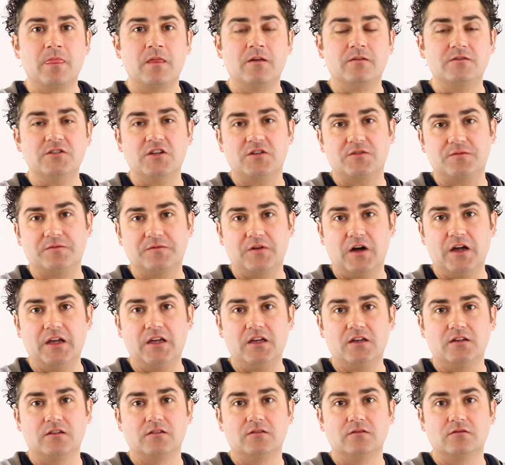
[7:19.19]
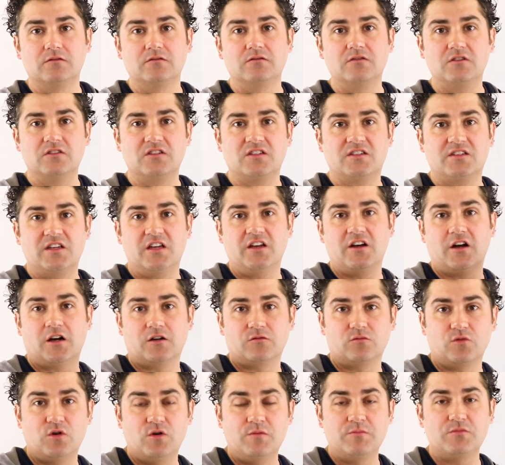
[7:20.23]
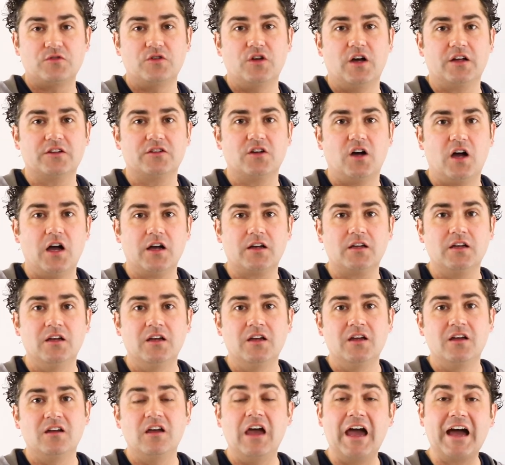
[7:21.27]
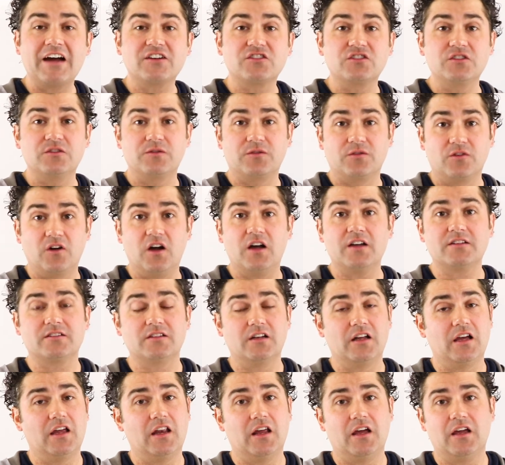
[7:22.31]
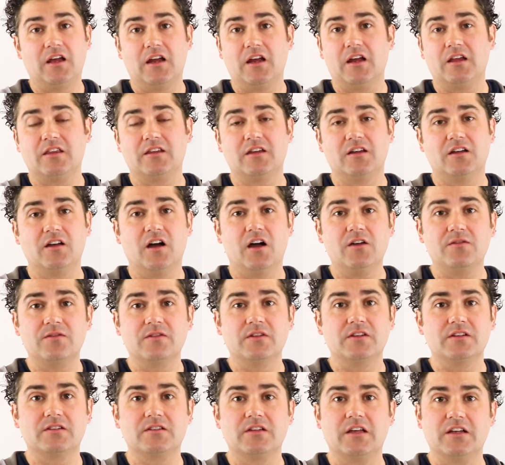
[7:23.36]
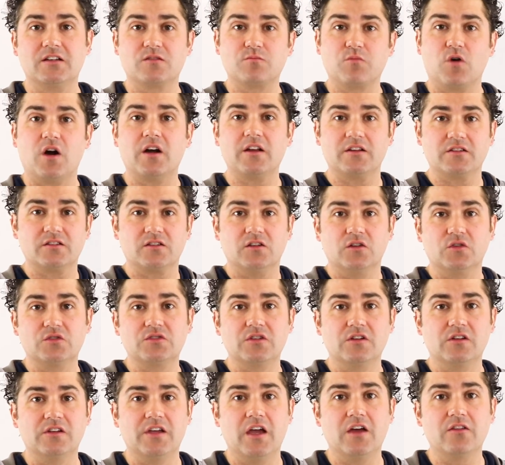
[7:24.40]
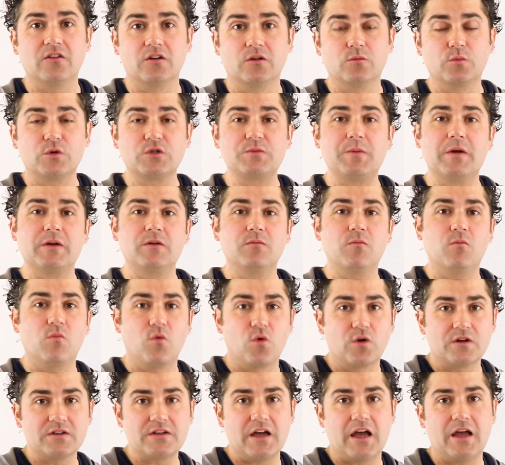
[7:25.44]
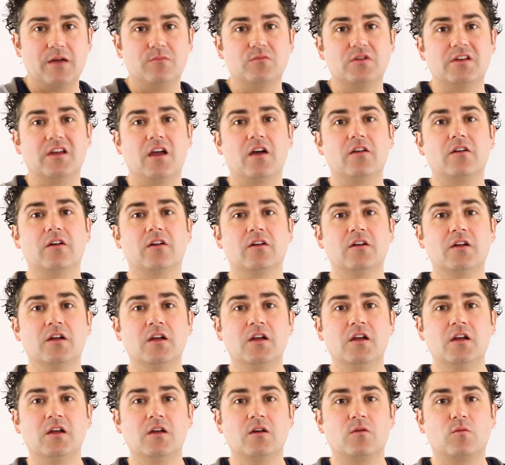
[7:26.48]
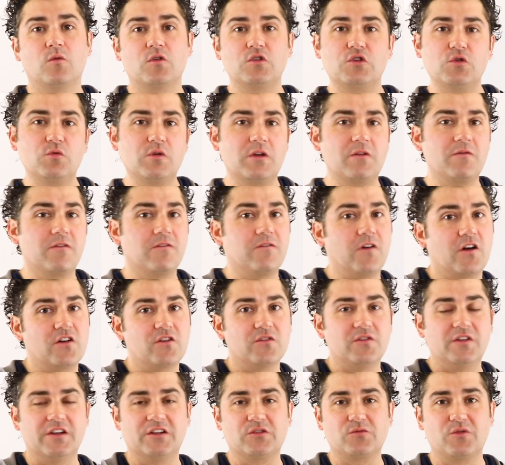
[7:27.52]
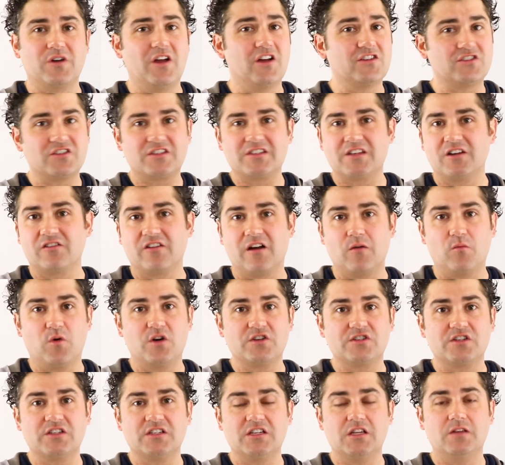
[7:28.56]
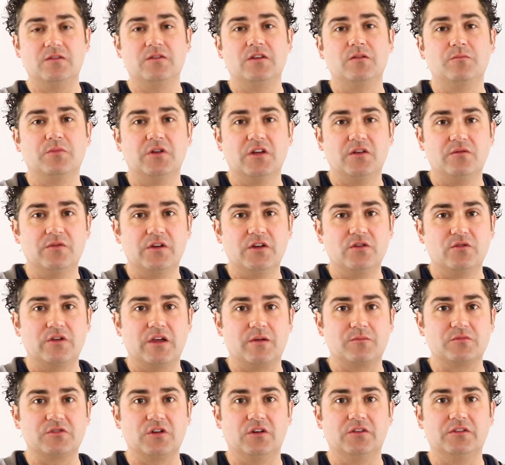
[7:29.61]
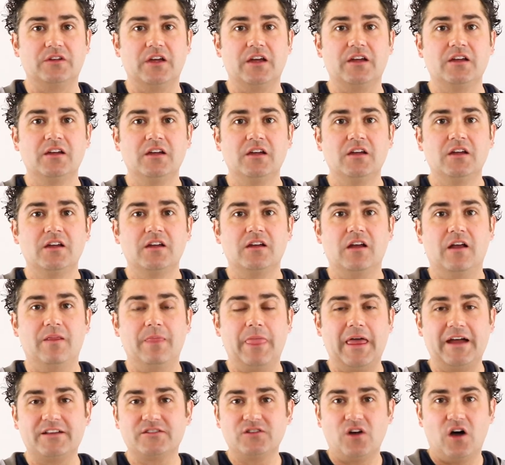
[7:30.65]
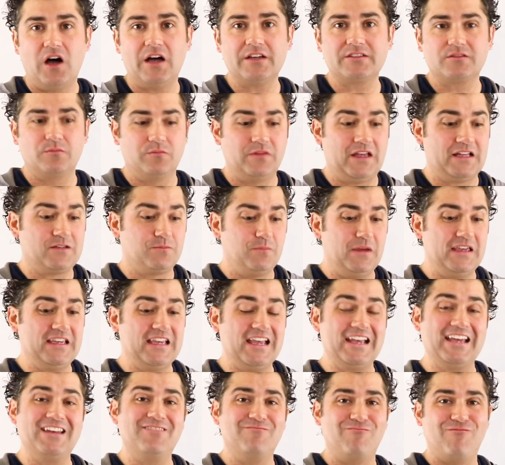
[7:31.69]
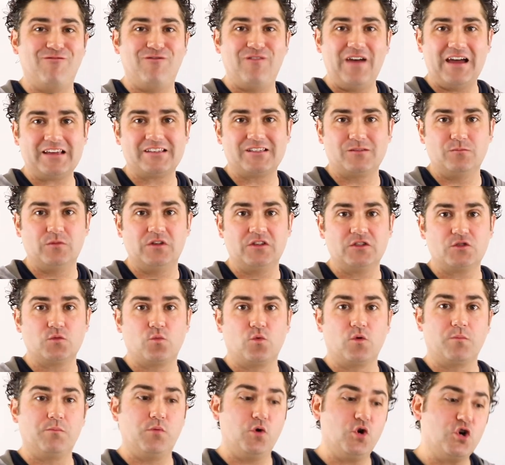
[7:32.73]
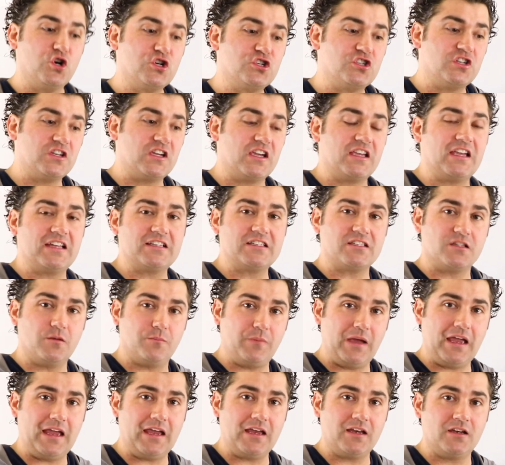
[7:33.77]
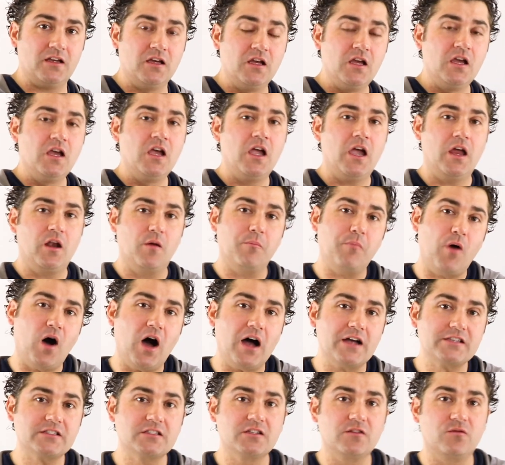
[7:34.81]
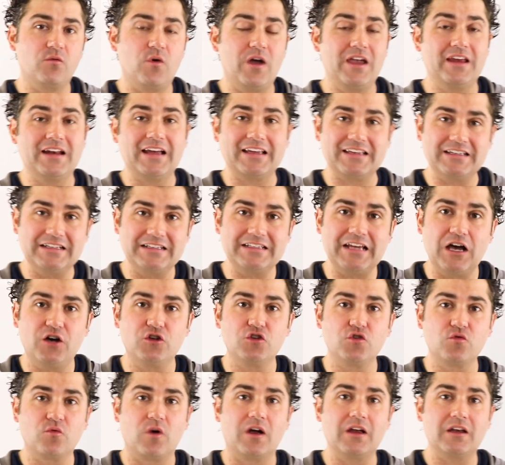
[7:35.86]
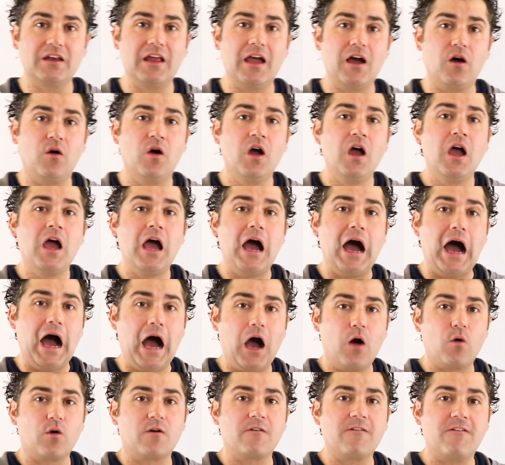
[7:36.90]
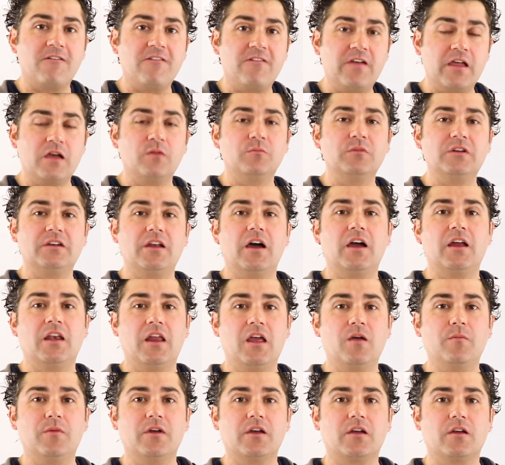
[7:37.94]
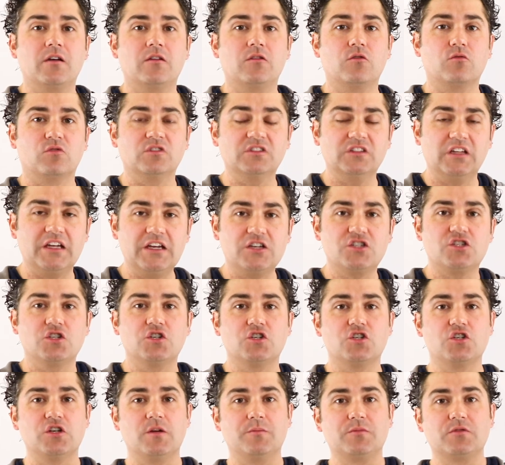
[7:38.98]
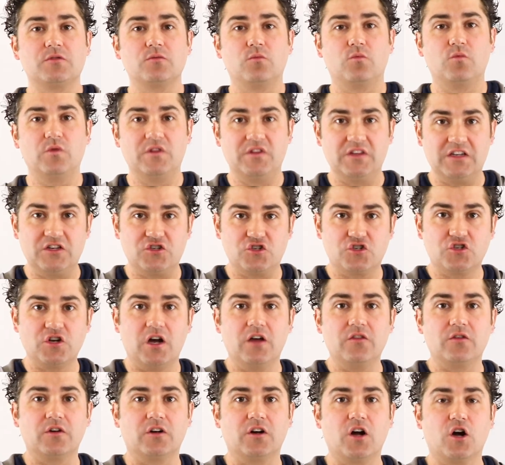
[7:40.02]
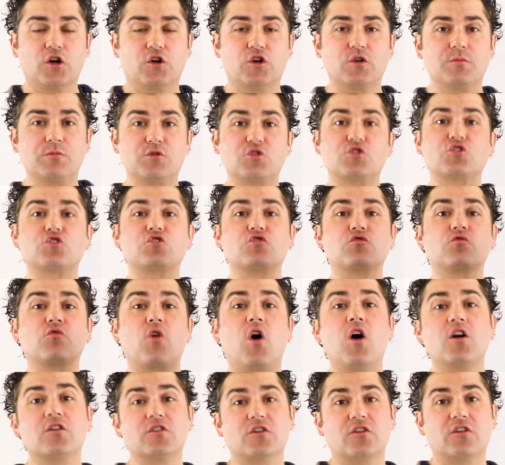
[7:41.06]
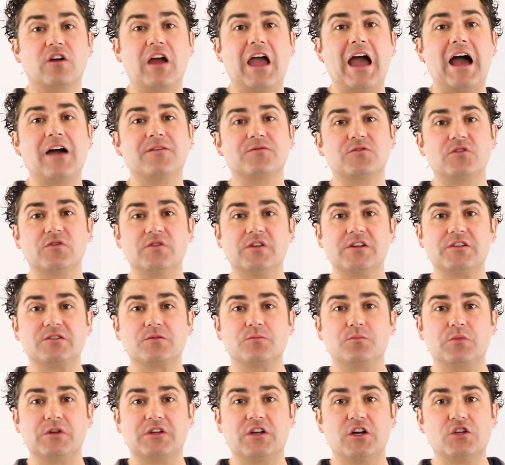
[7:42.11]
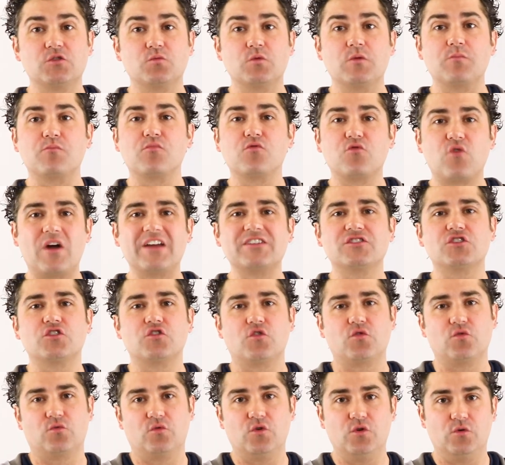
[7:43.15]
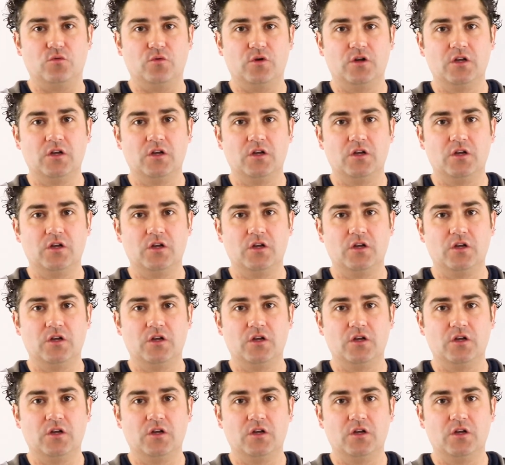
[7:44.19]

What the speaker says: Just fight, sit in our rooms, not talk? Actually, for us, and I thank God for this, that it's brought us closer together. We're spending more time together. We're doing funner things. We're not just sitting around watching TV and playing video games all day. And that's awesome. That's making investments. We're pushing against the pain in a positive way. And I can tell you right now, our family dynamic, the relationships with each other are going to be stronger after this because we pressed through.